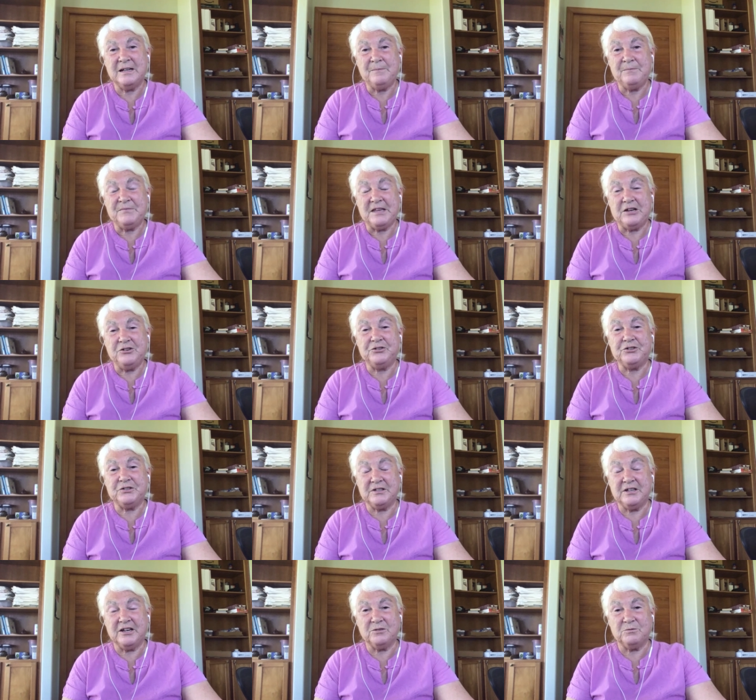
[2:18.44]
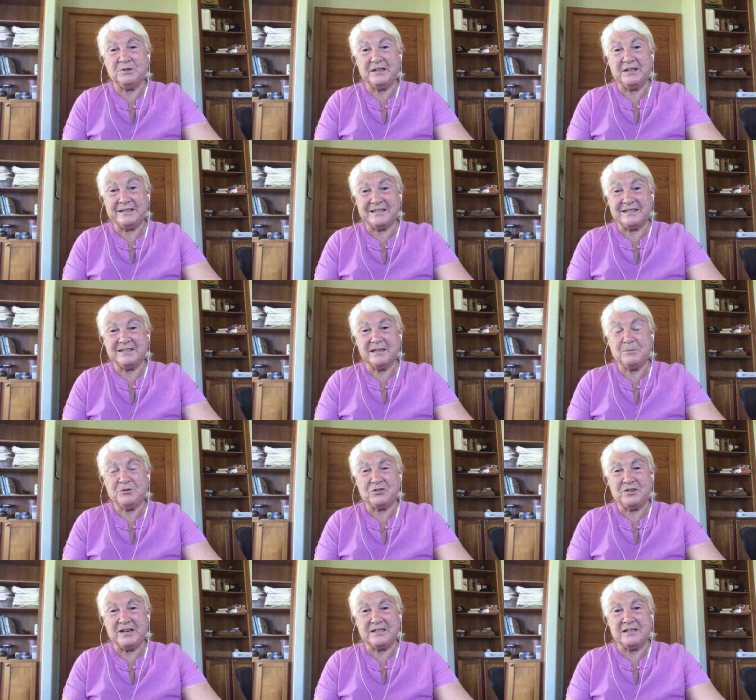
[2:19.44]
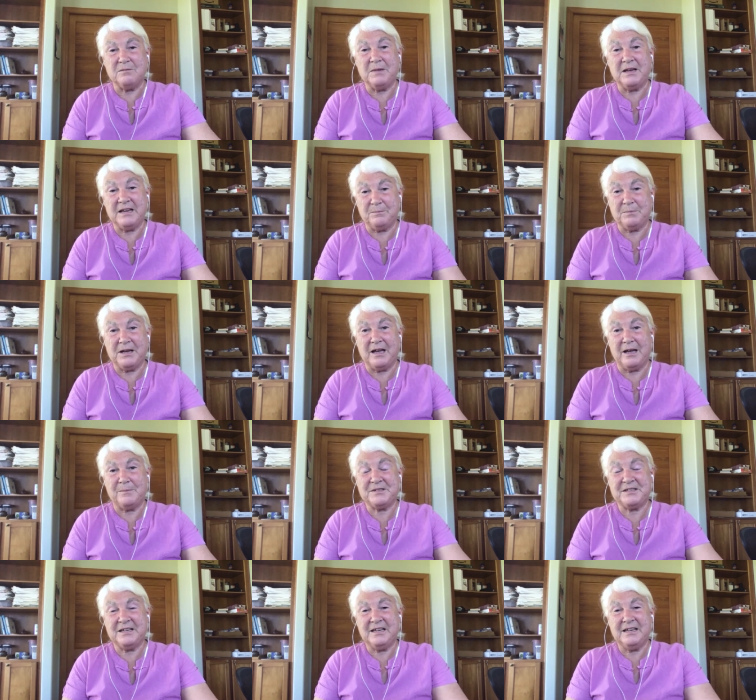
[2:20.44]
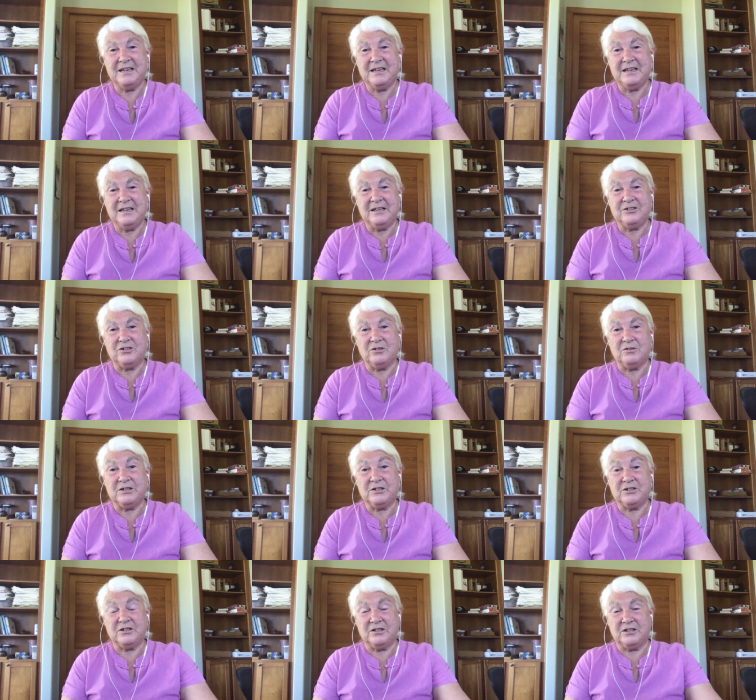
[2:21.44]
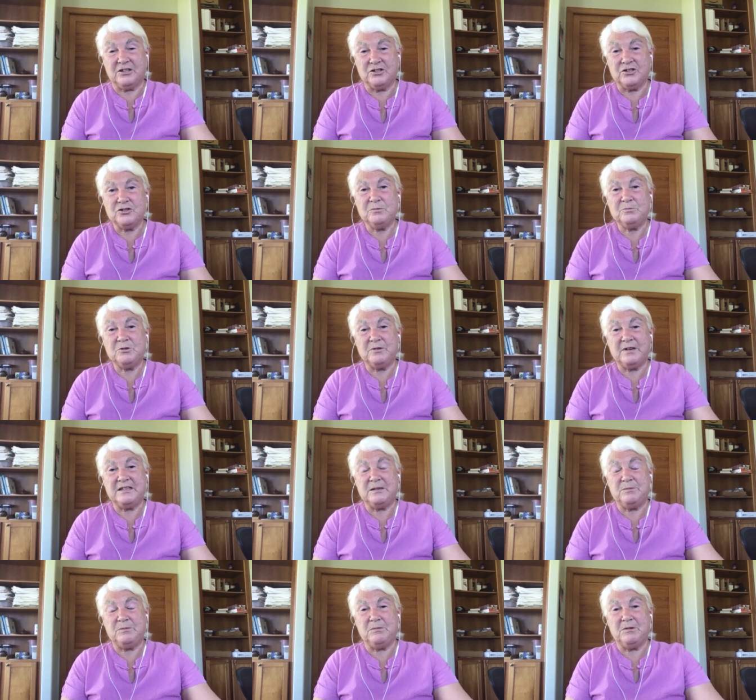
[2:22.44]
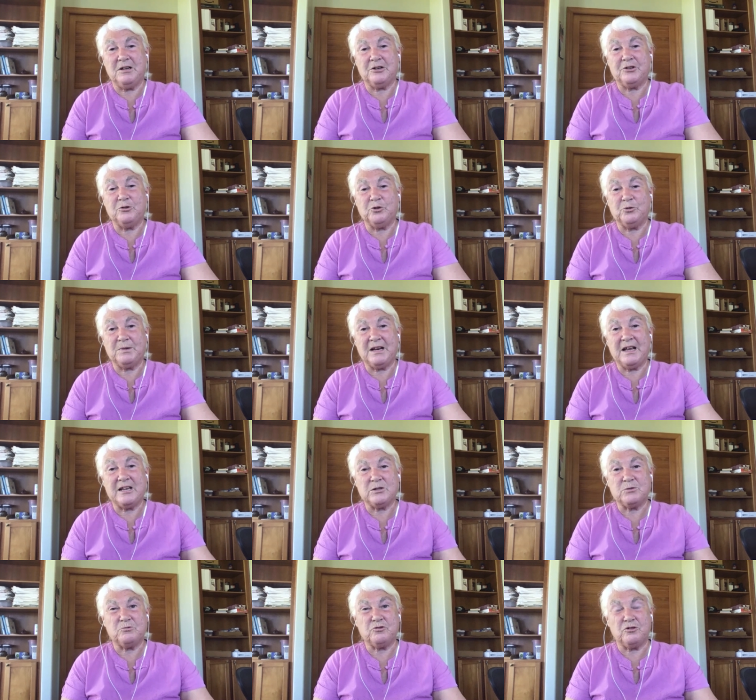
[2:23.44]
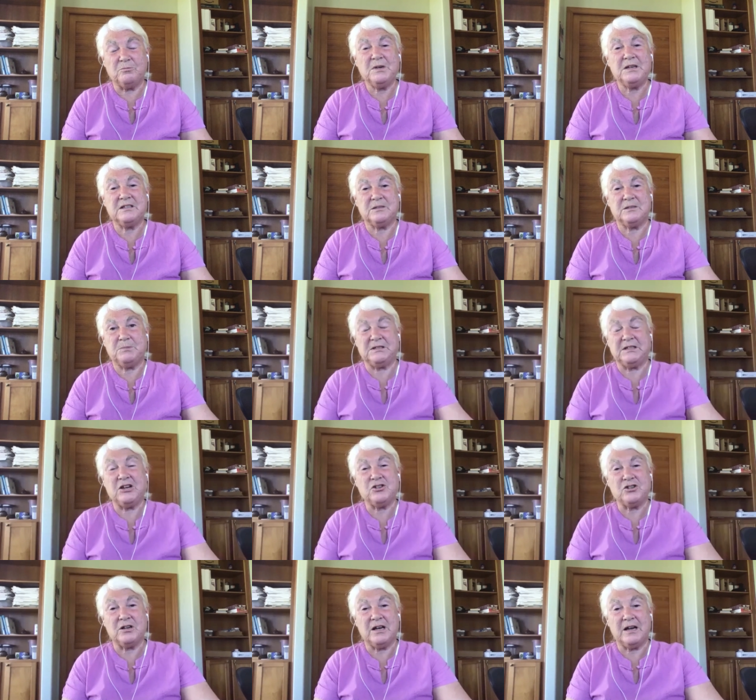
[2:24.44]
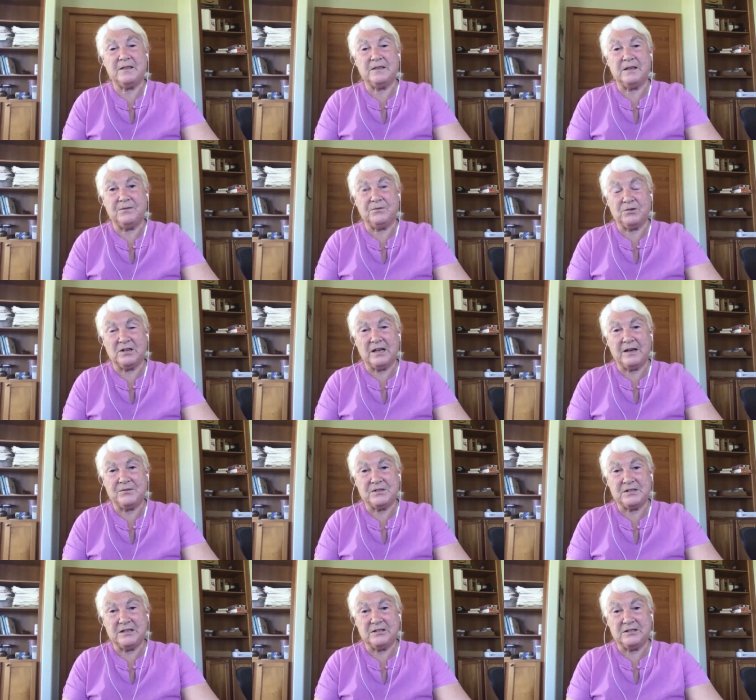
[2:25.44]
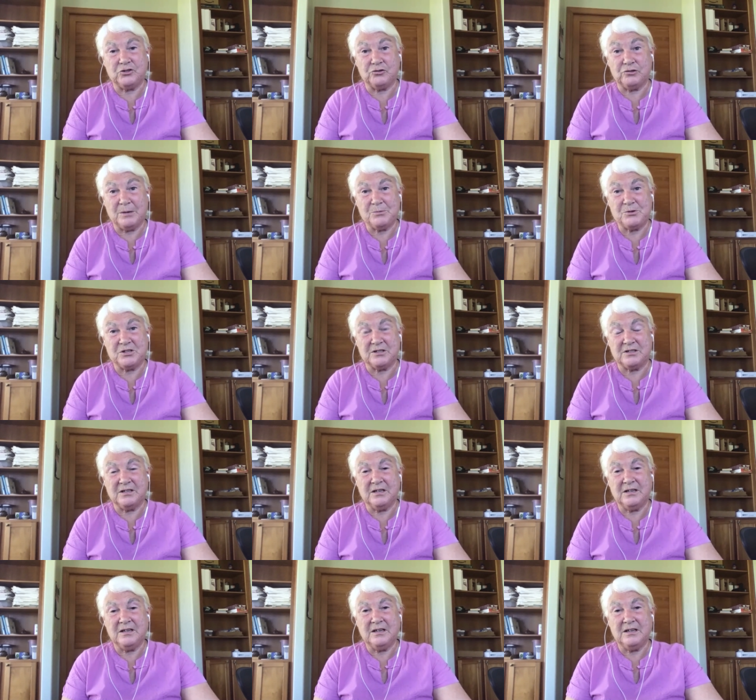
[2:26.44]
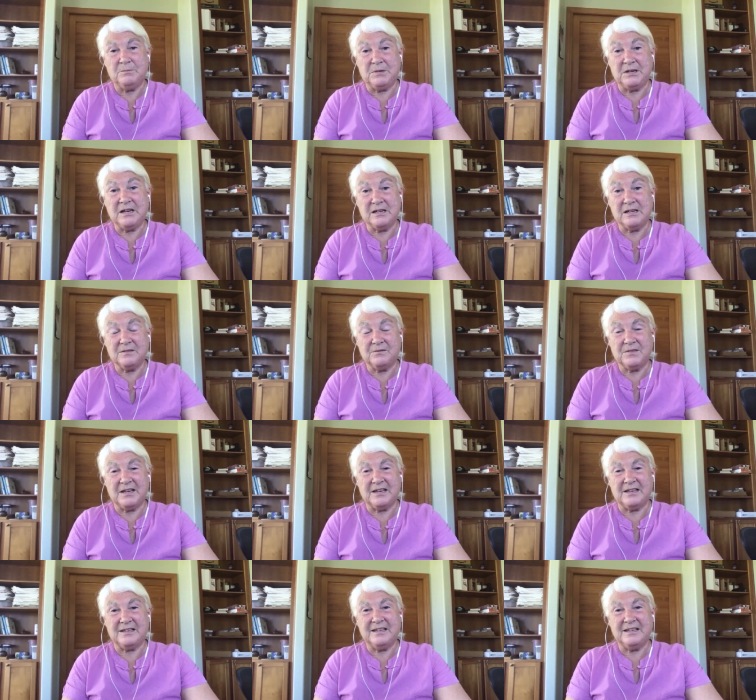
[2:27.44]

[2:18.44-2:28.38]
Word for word: and uses the other one as a substrate to make PAPs. So it's going to consume two ATP molecules, but it has tremendous potential, I think, for glyphosate disruption because of that.